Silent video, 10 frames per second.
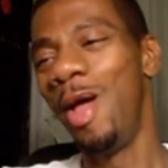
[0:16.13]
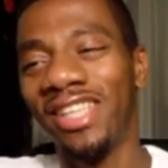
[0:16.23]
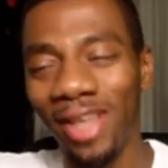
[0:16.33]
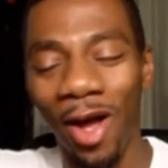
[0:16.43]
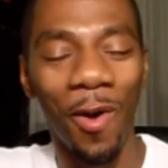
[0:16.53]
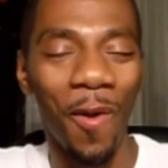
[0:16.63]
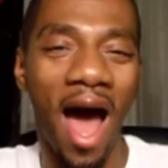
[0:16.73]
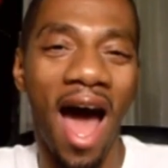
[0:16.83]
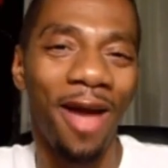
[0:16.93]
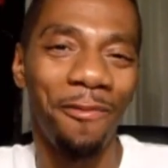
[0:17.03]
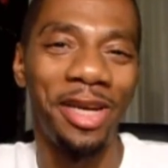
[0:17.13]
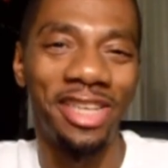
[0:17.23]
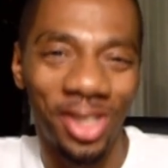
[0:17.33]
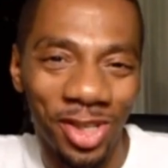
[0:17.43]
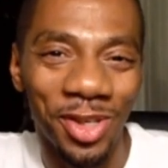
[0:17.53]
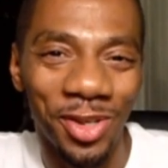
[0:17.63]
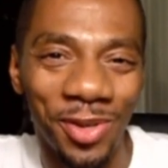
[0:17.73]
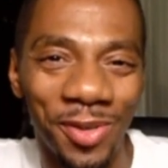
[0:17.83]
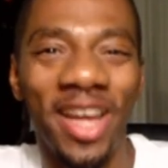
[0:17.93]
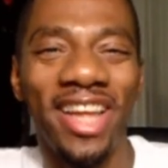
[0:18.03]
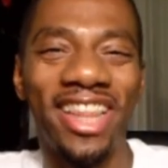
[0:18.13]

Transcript: So I went to